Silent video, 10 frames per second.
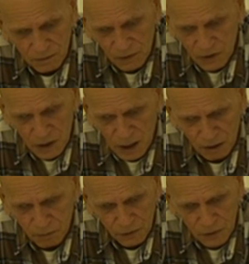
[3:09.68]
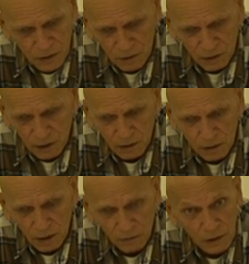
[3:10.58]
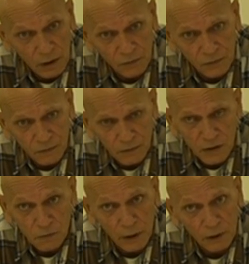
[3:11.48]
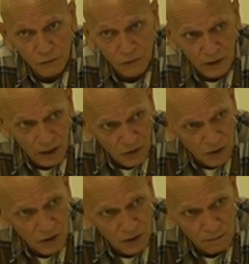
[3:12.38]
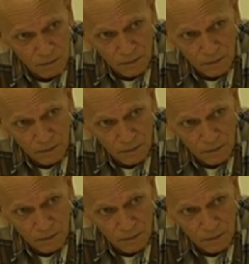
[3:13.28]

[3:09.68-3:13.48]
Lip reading: as a young person, I didn't have enough respect for that system.